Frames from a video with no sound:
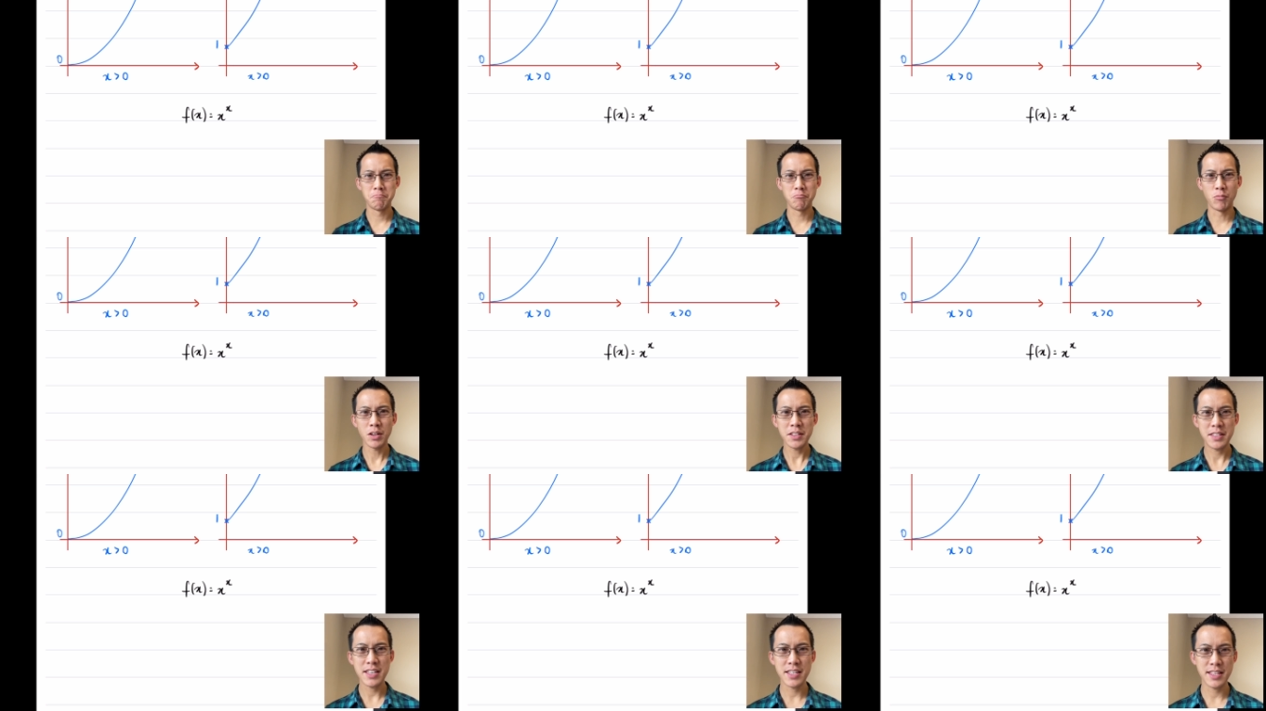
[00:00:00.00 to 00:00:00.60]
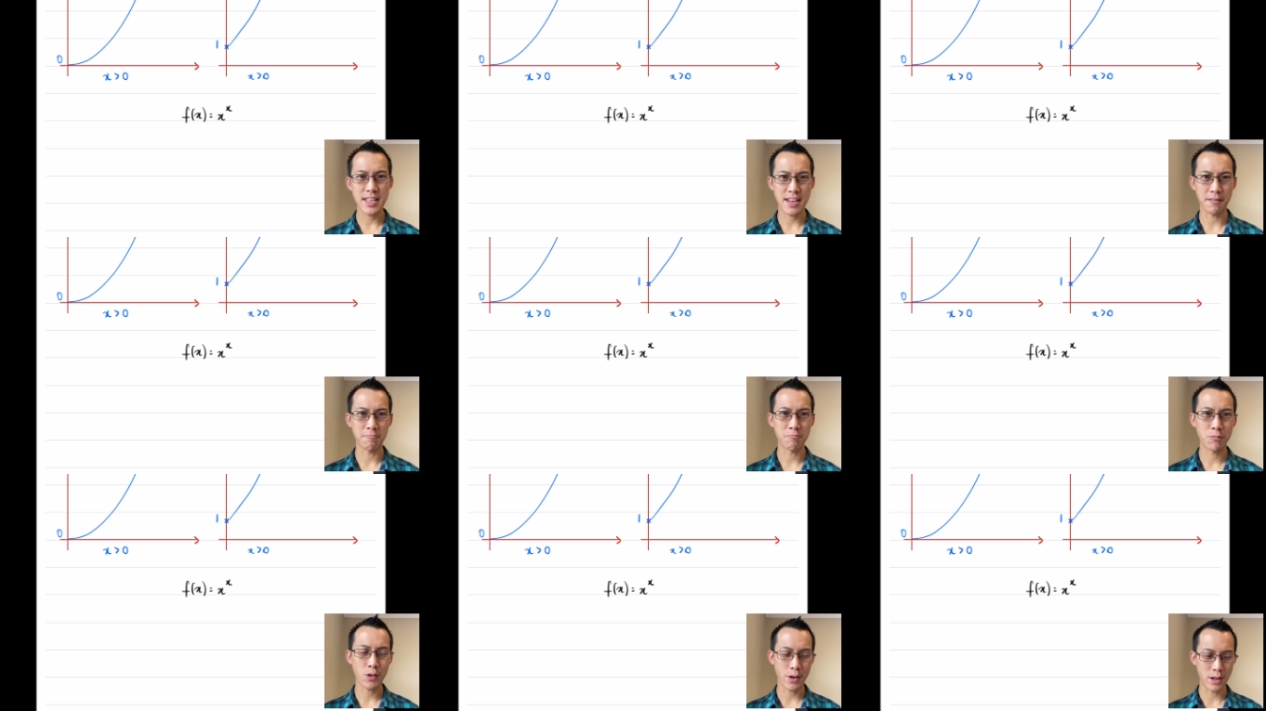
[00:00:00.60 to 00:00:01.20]
What's this thing
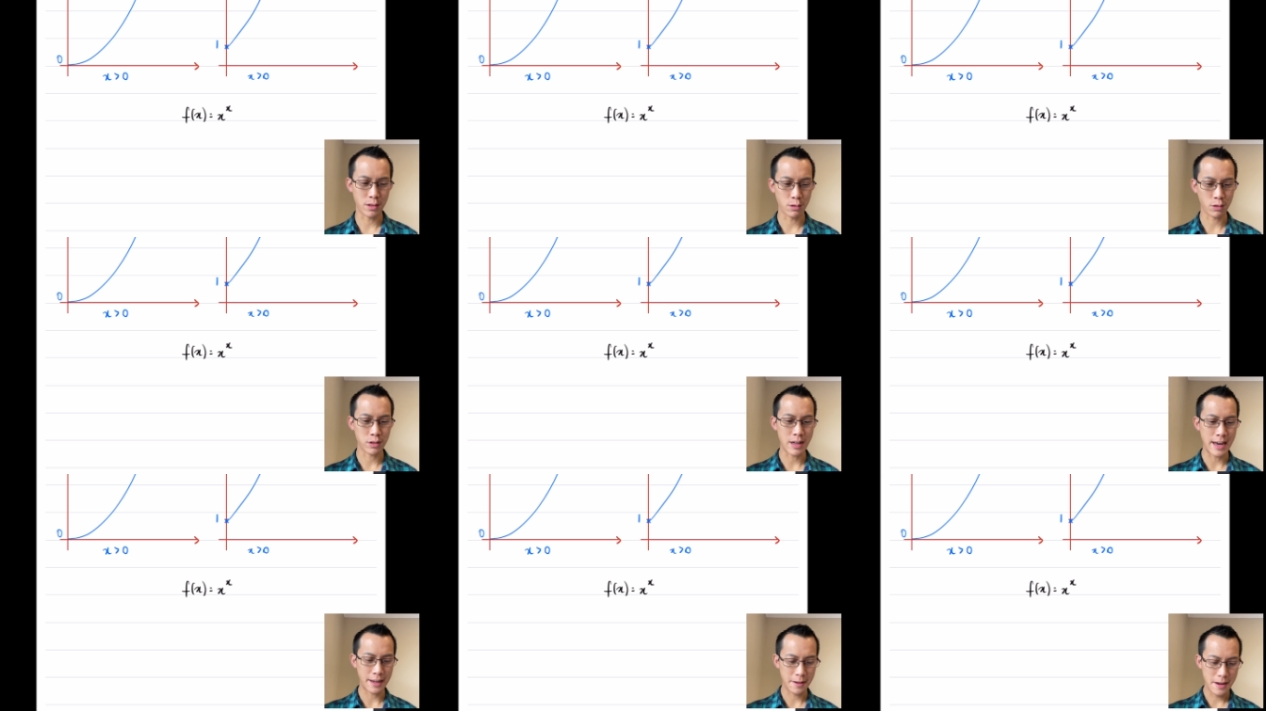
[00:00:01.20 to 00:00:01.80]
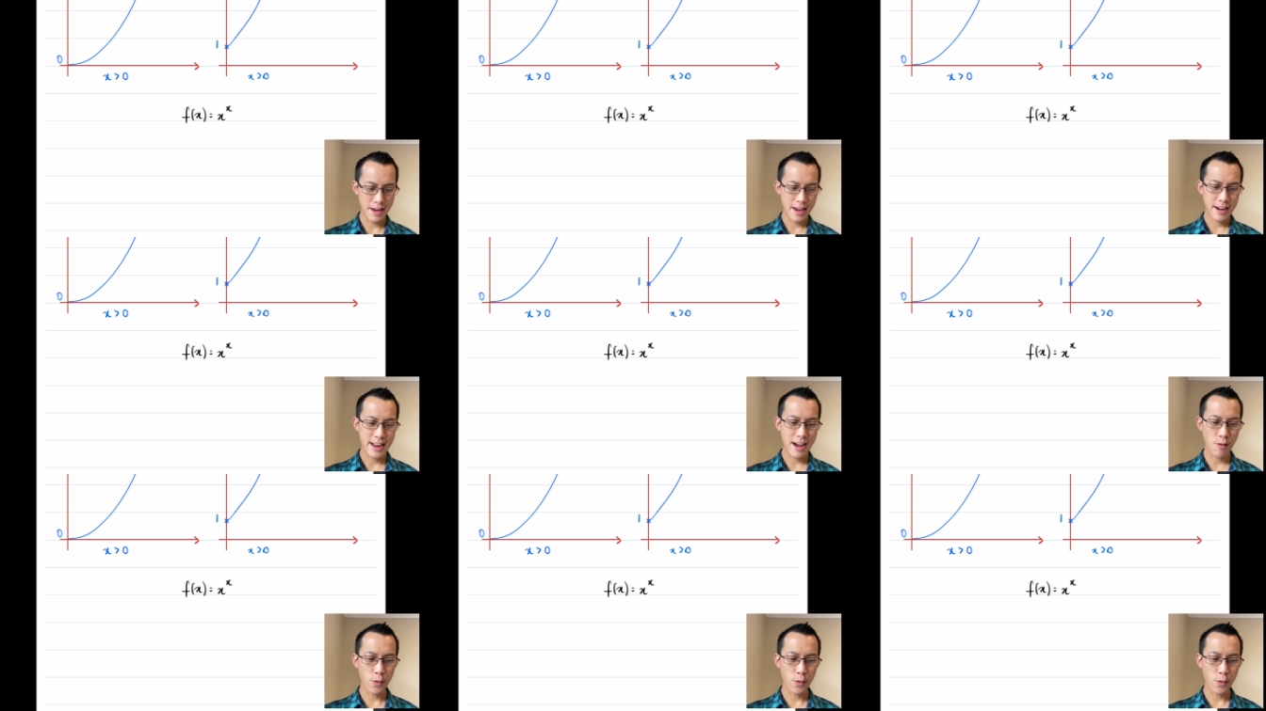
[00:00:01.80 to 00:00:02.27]
going to look like? Now,